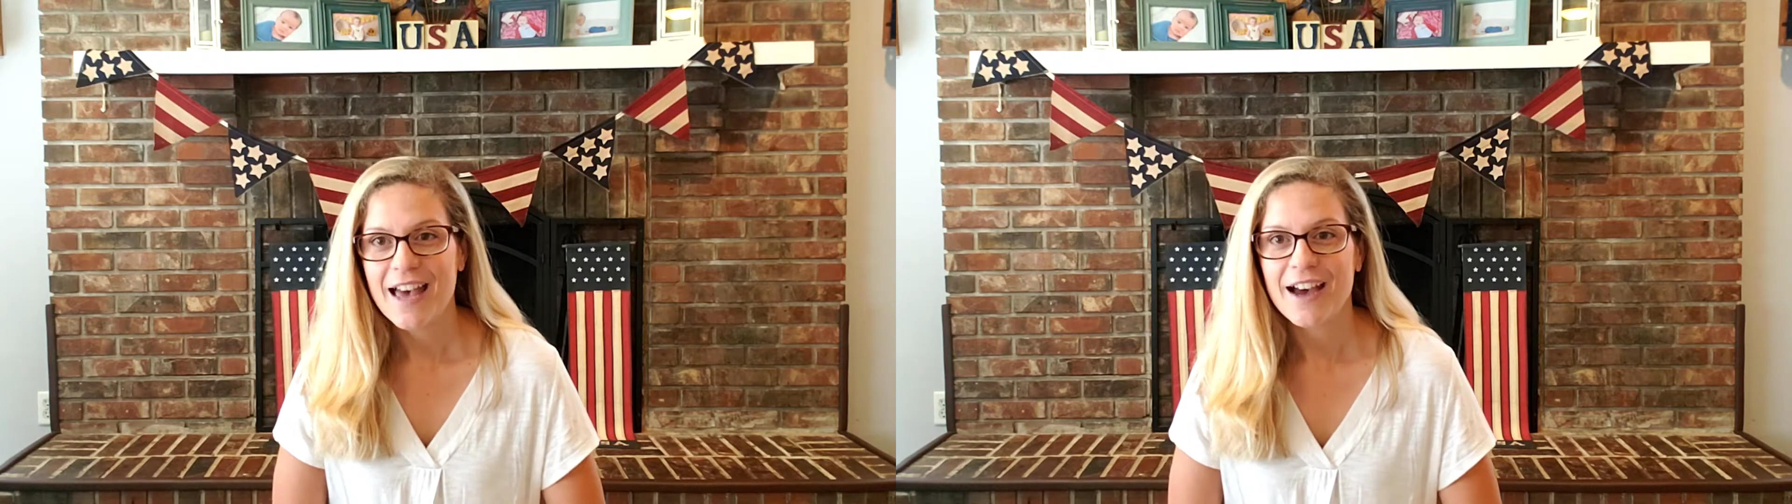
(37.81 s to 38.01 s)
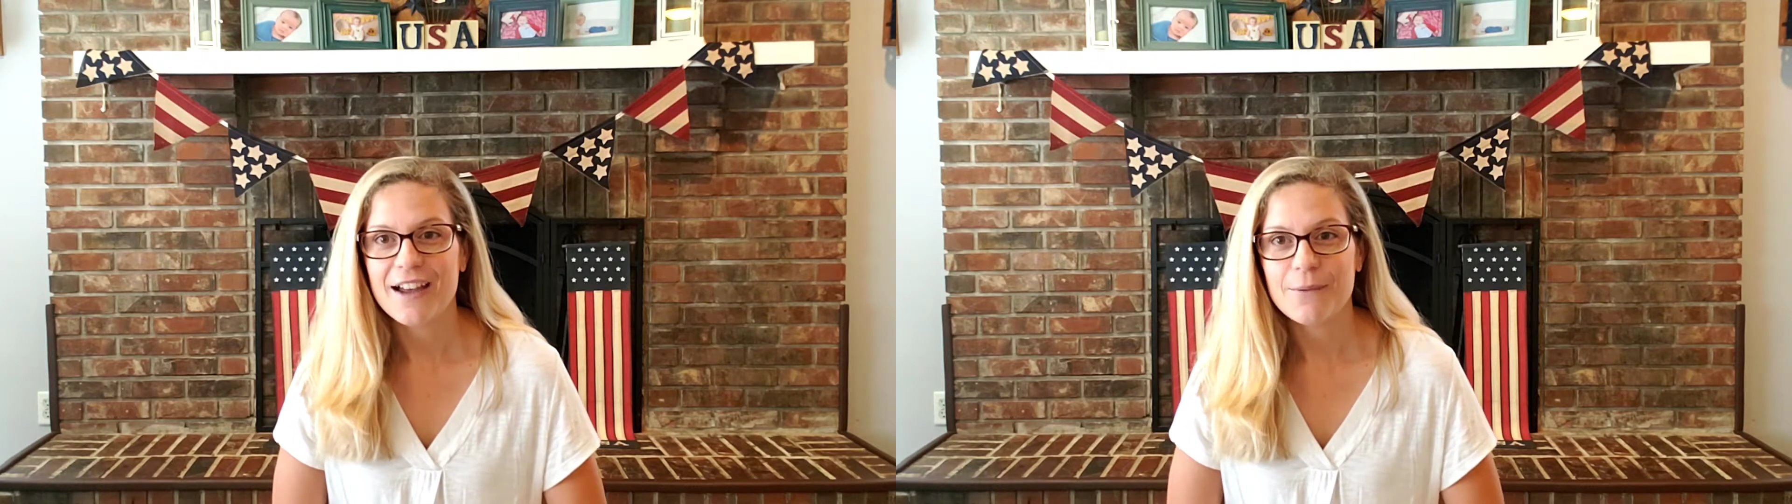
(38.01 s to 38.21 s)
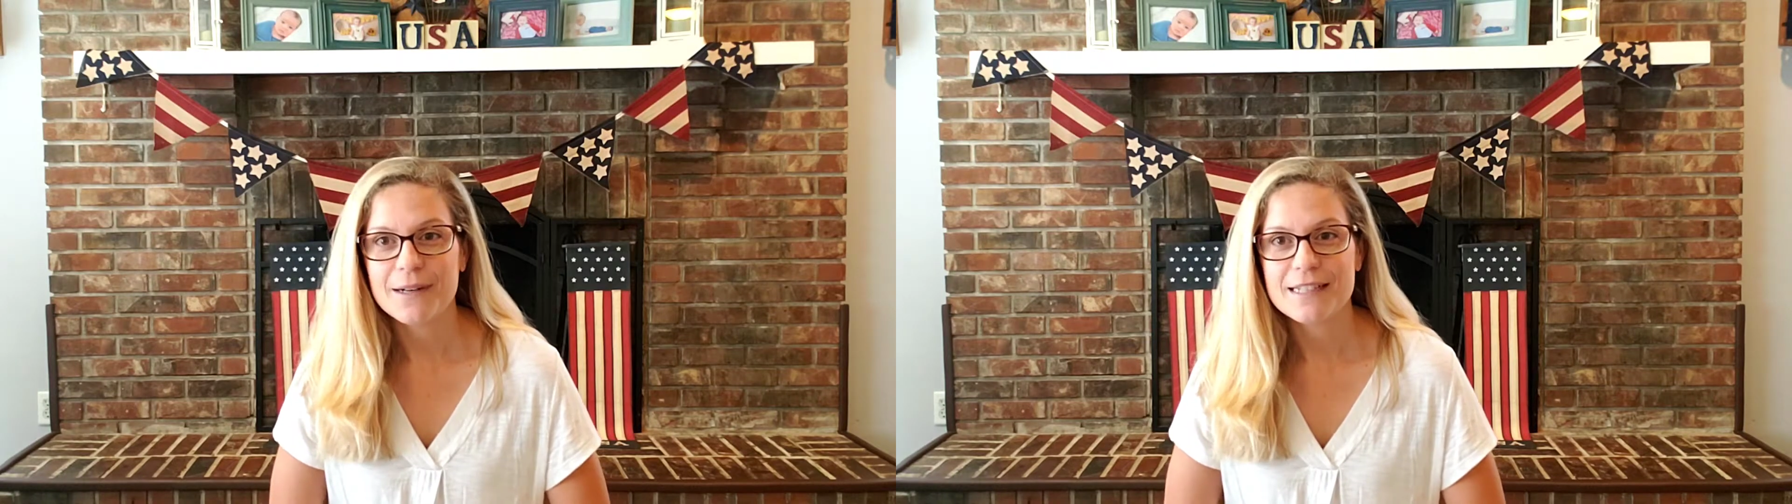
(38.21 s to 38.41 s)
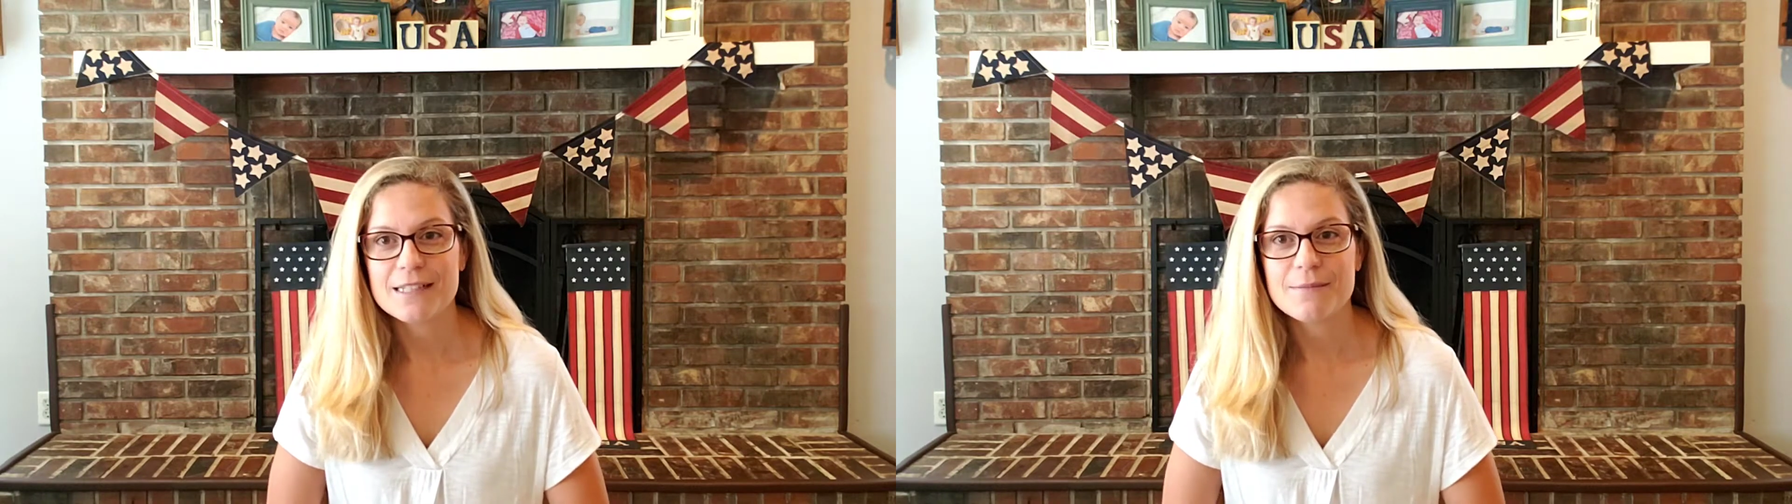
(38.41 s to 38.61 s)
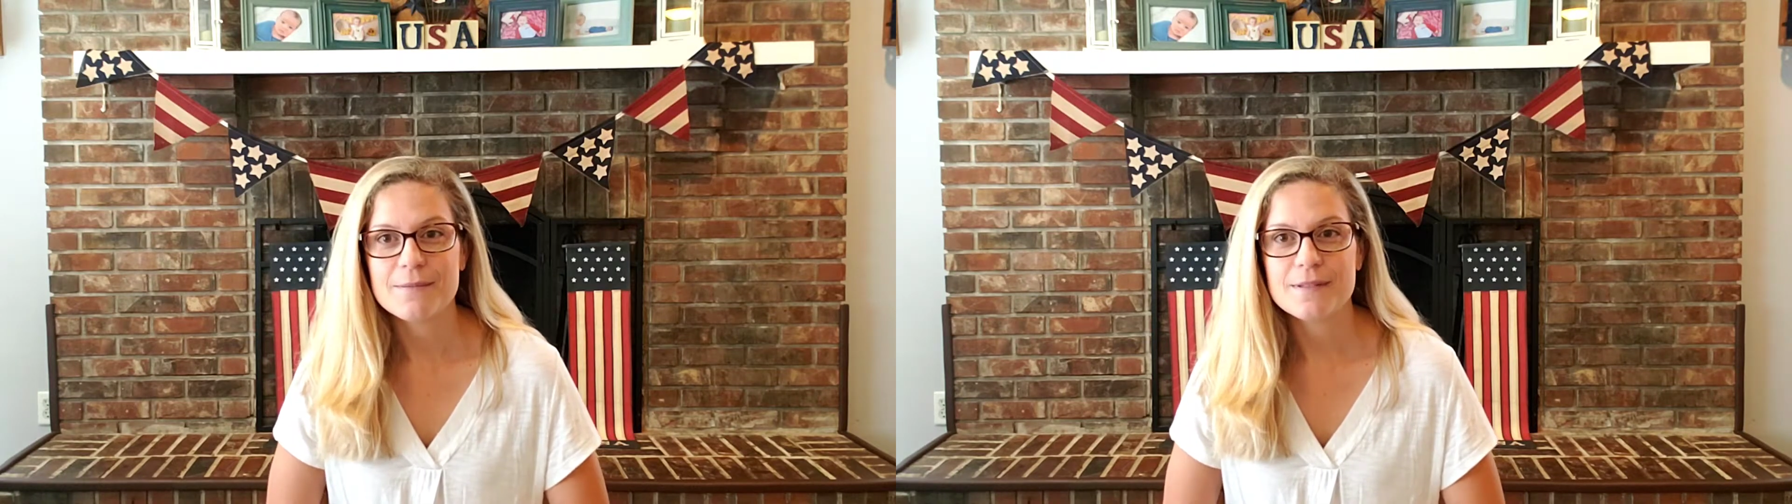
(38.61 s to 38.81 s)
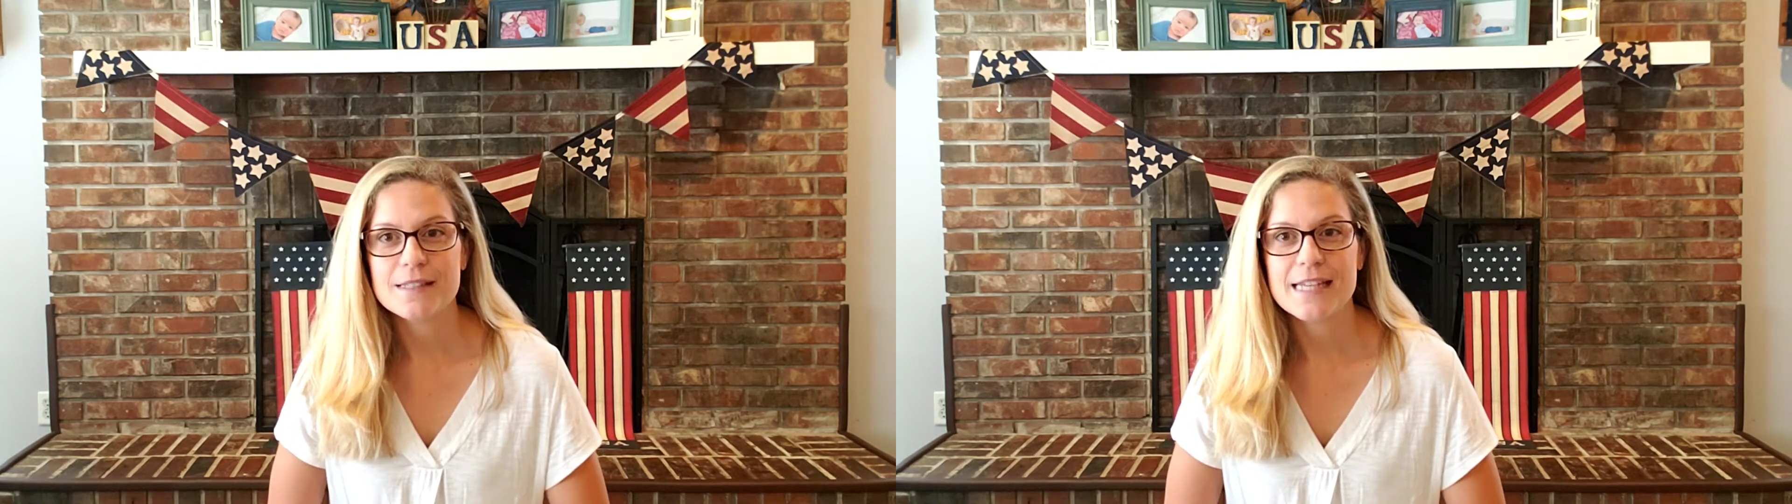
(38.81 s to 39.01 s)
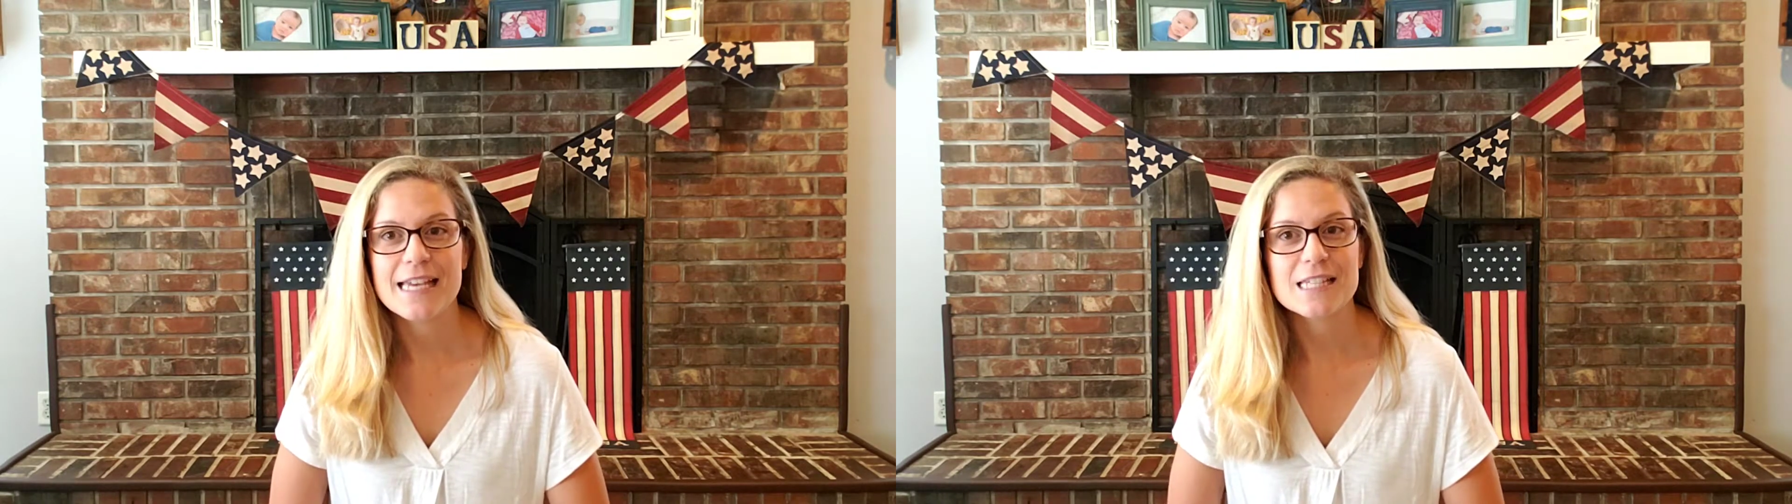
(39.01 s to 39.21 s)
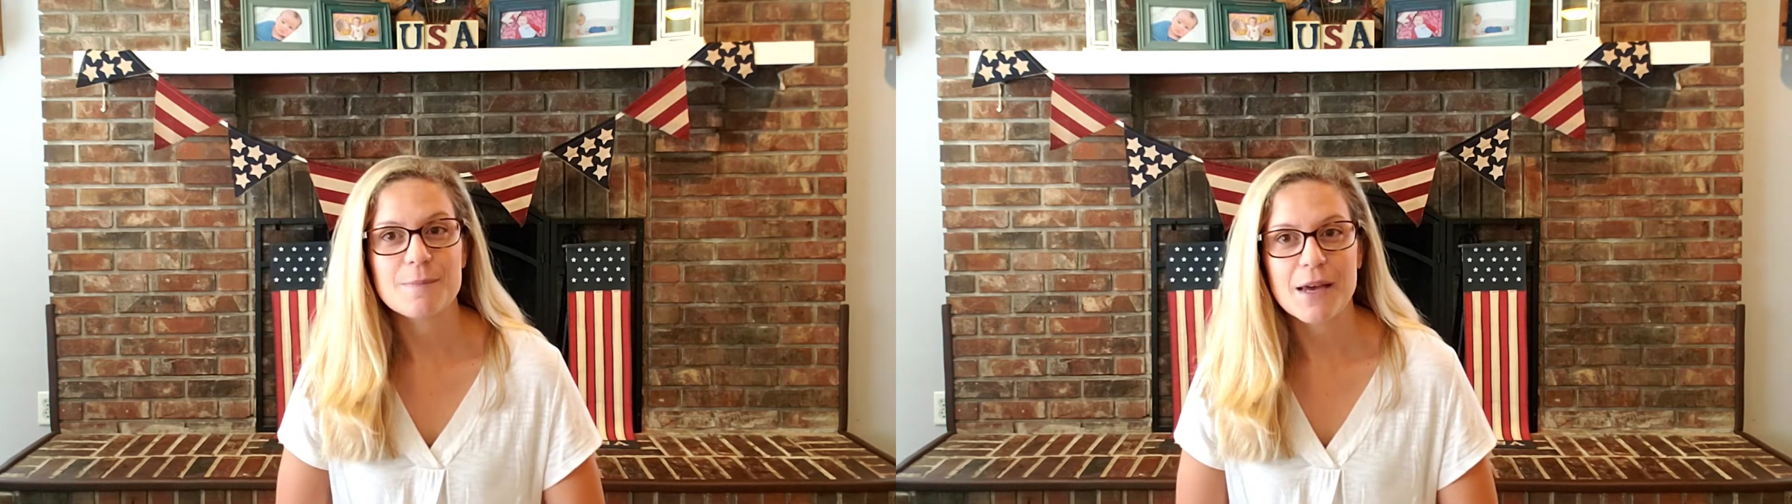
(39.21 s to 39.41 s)
I wanted to say
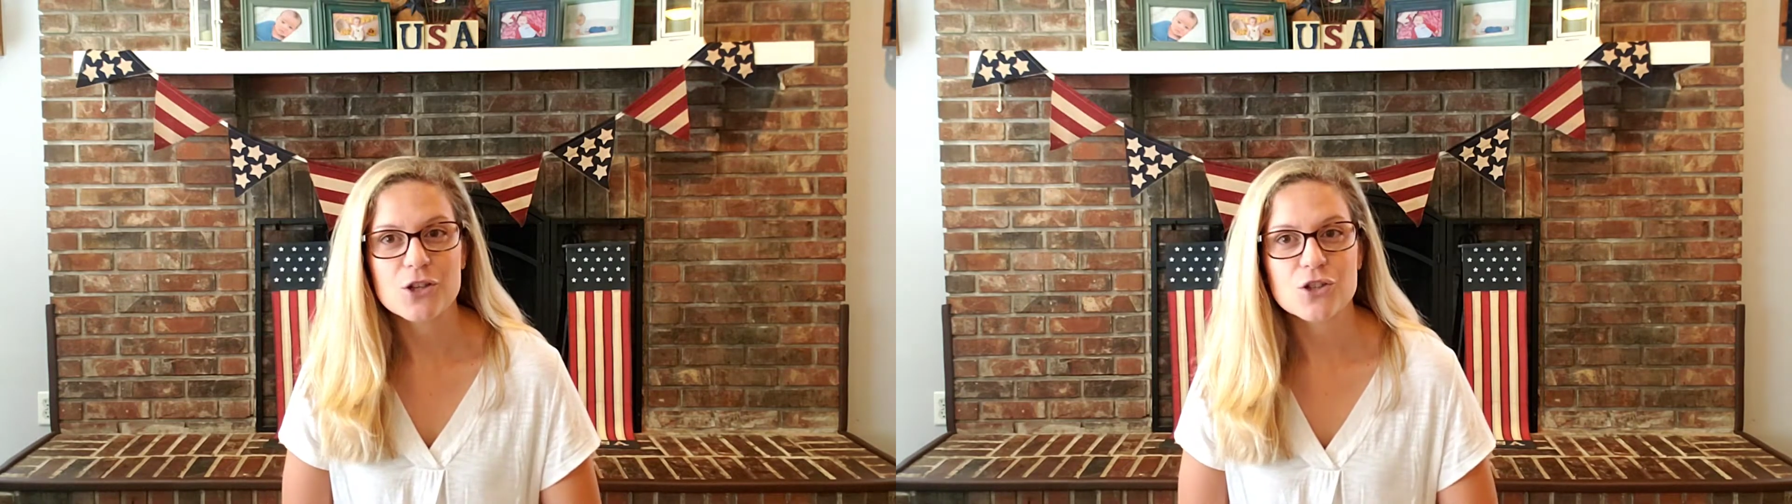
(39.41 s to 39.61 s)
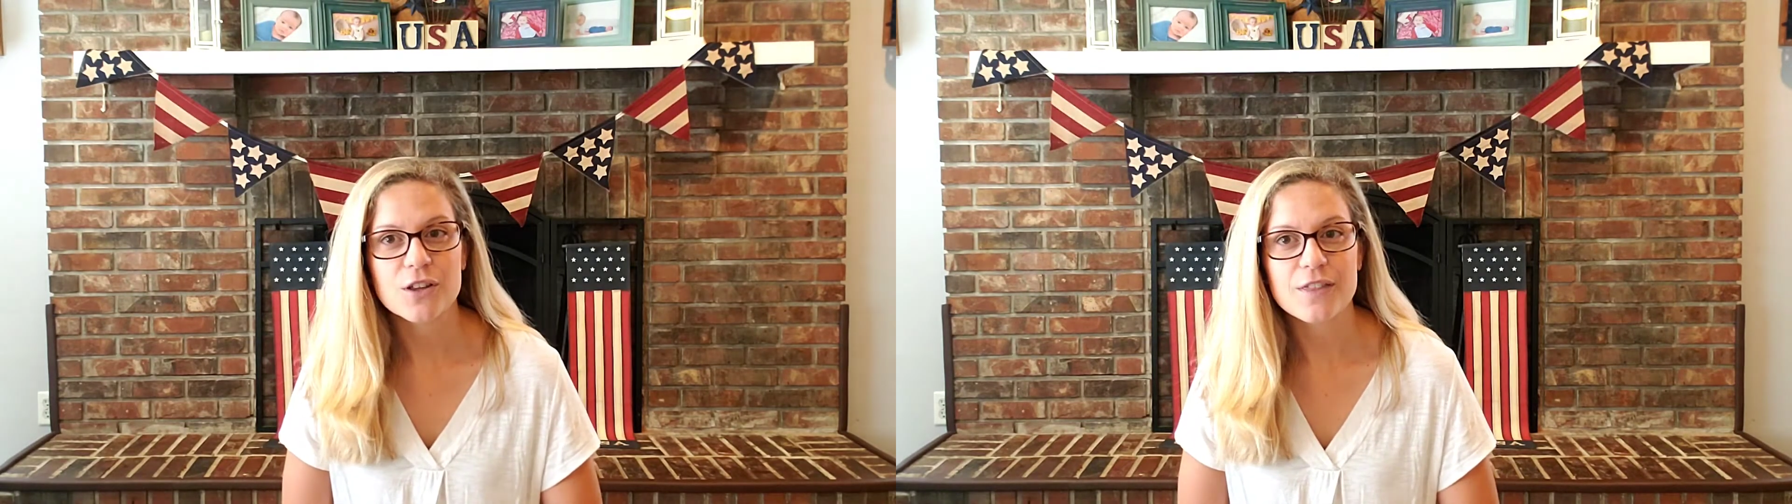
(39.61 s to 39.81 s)
a special